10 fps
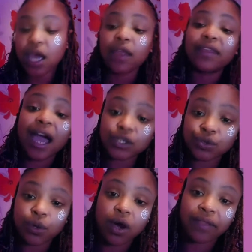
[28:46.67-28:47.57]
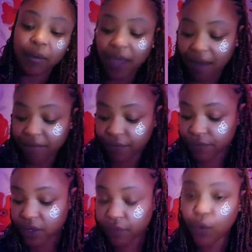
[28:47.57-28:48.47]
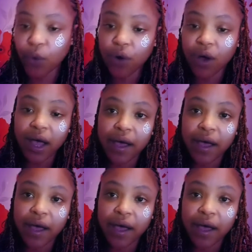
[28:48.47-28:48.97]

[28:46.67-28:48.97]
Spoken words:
The actual card that we have for